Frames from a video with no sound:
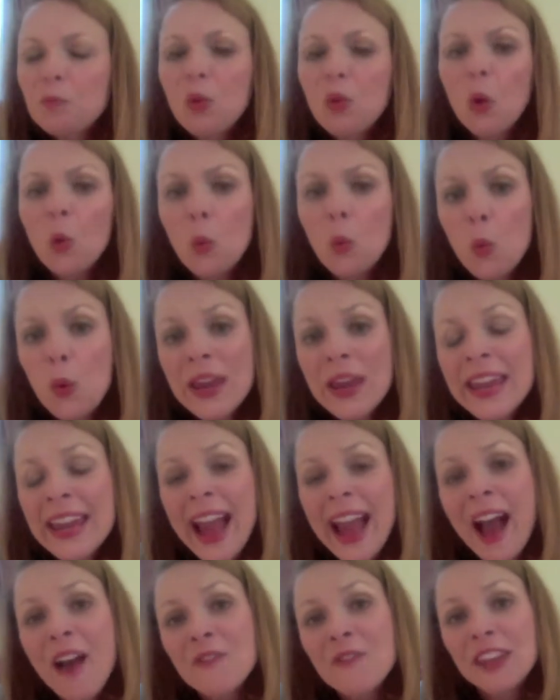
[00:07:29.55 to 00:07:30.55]
we
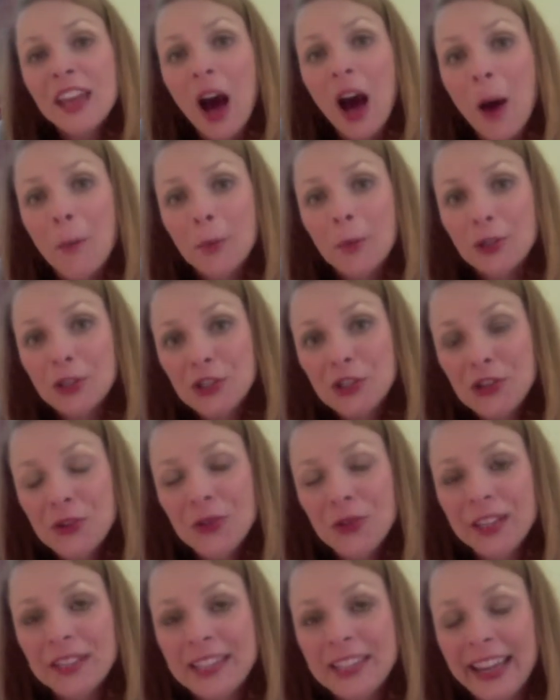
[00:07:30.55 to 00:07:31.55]
have the
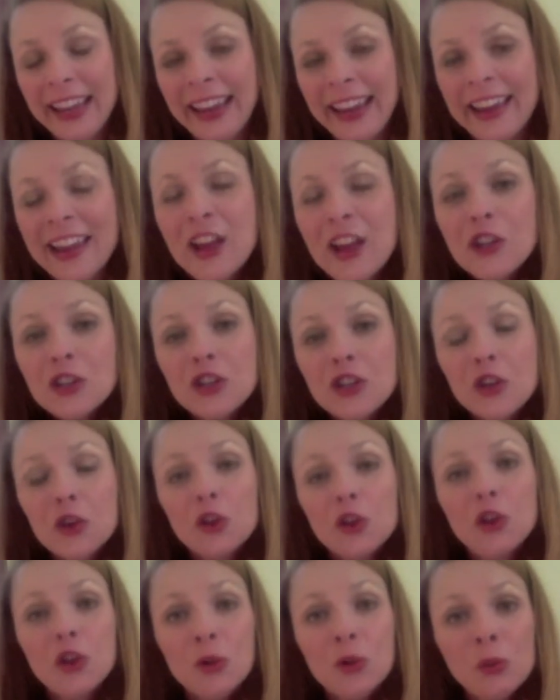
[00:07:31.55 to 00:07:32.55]
opportunity to
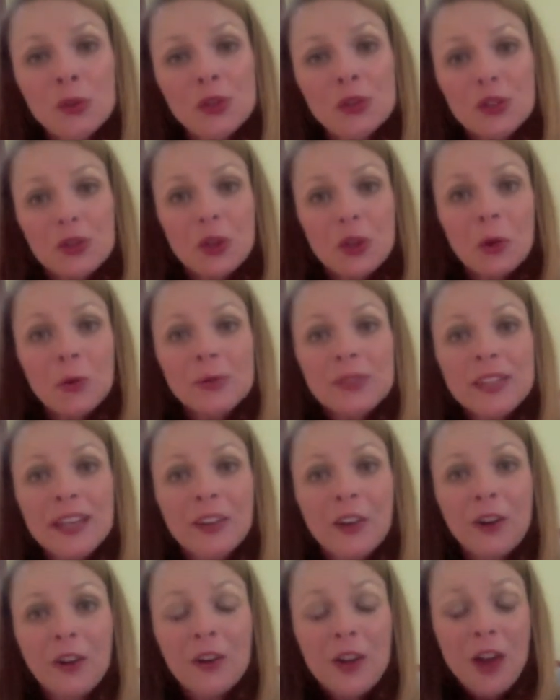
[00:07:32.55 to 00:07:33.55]
use those
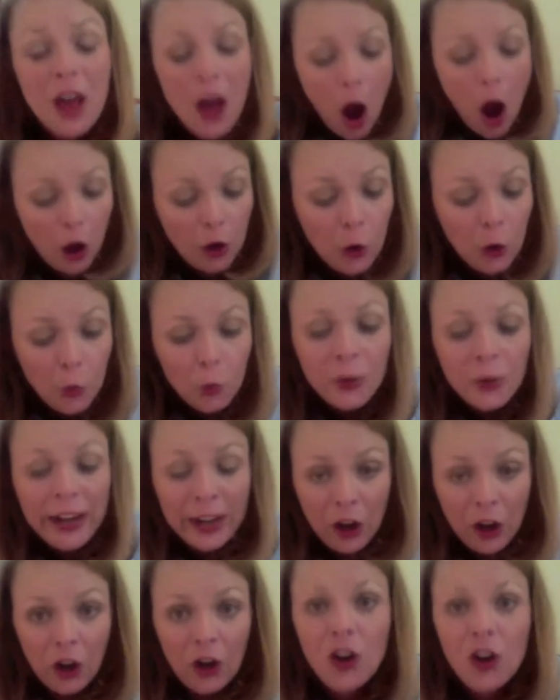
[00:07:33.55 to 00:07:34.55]
in our
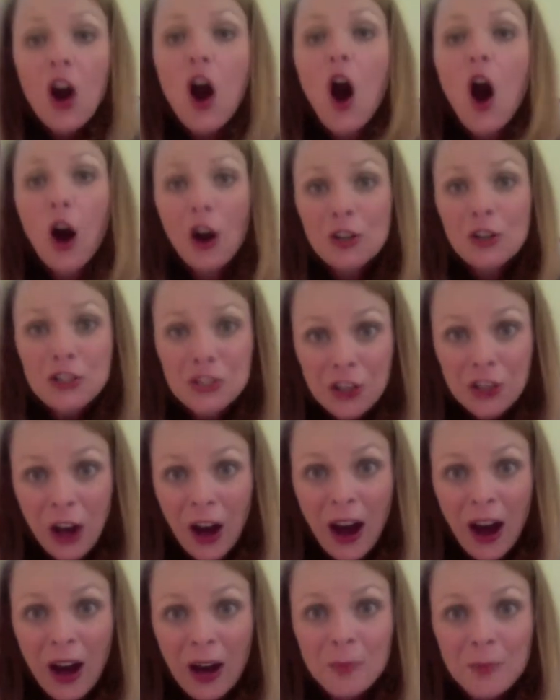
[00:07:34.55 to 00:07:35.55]
career, our
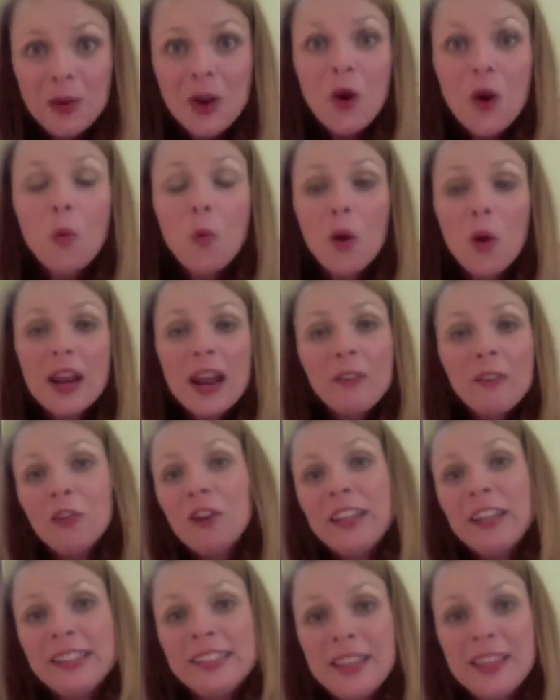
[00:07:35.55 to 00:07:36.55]
job,
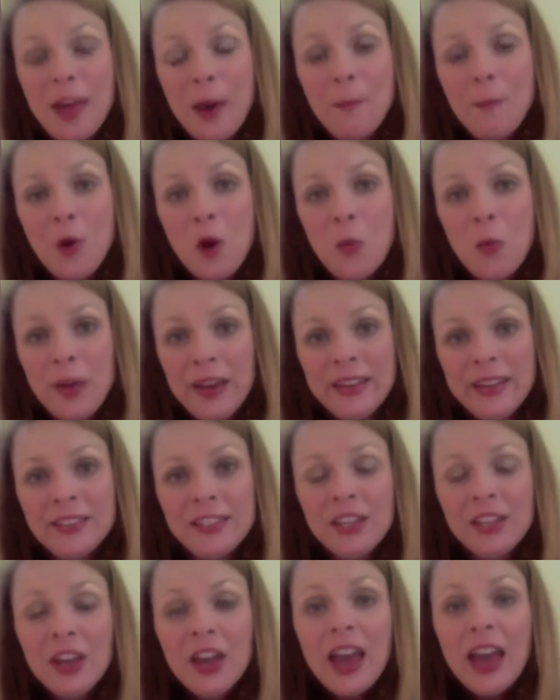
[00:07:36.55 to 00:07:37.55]
whatever it is at that
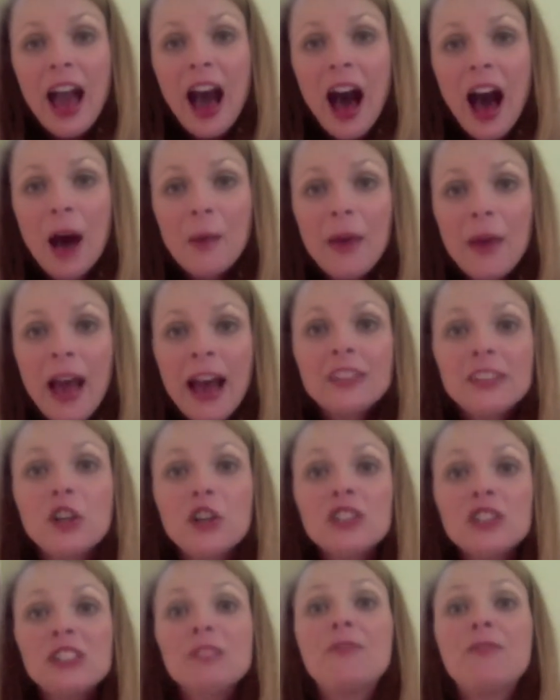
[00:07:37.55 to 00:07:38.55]
moment, as our
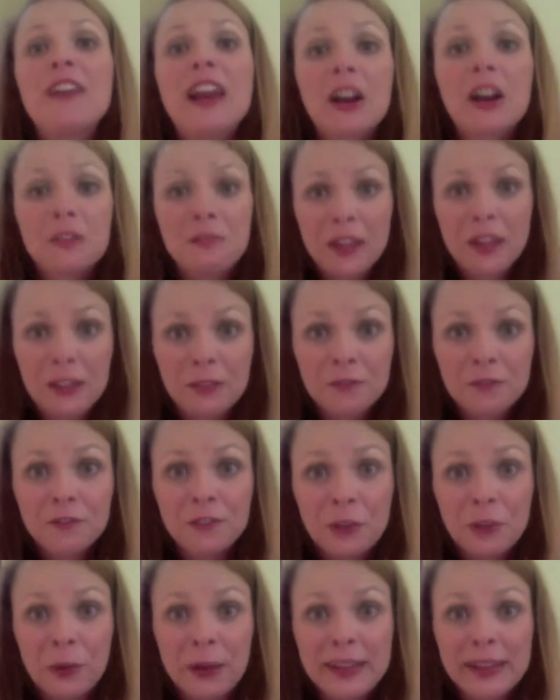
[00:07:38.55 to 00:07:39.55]
sphere of
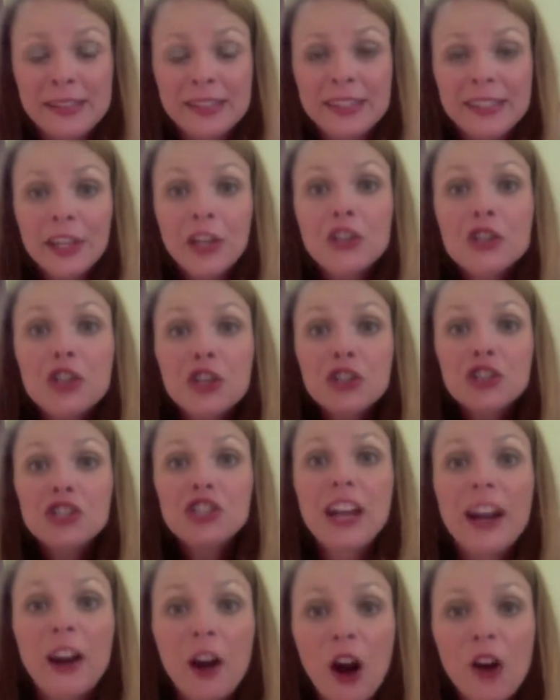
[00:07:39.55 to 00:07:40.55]
influence, to
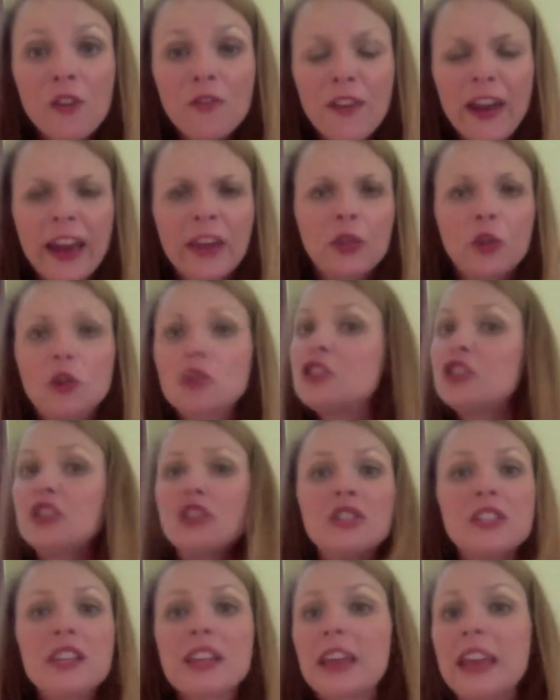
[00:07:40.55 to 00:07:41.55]
share our faith,
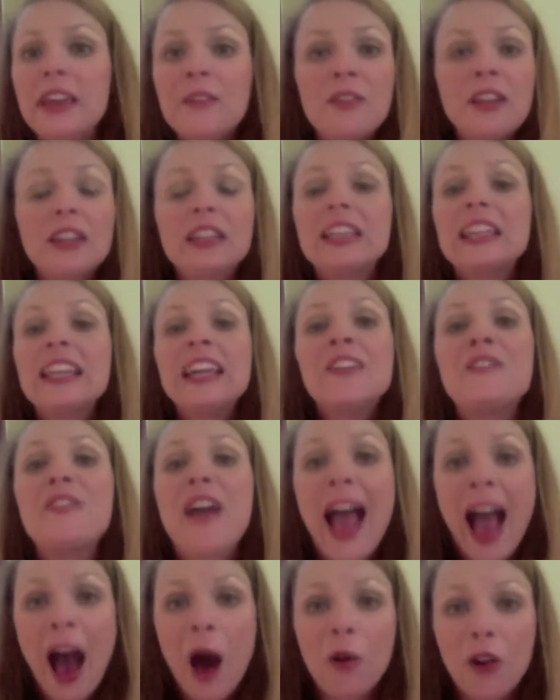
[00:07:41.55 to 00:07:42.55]
just to even live
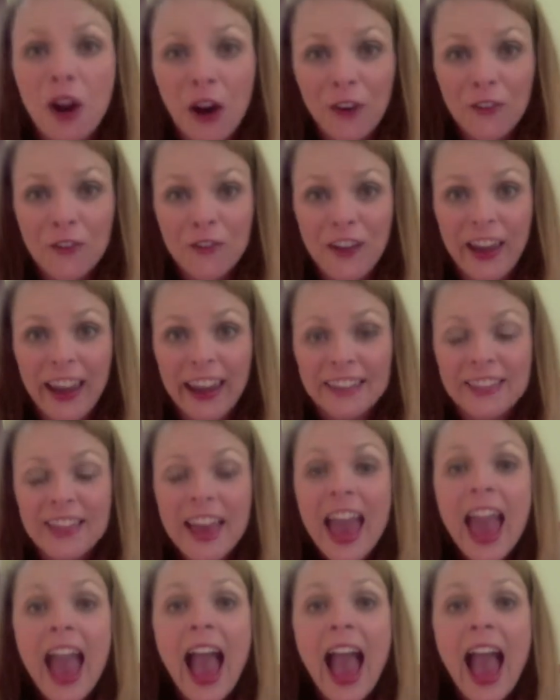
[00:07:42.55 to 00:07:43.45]
out our faith.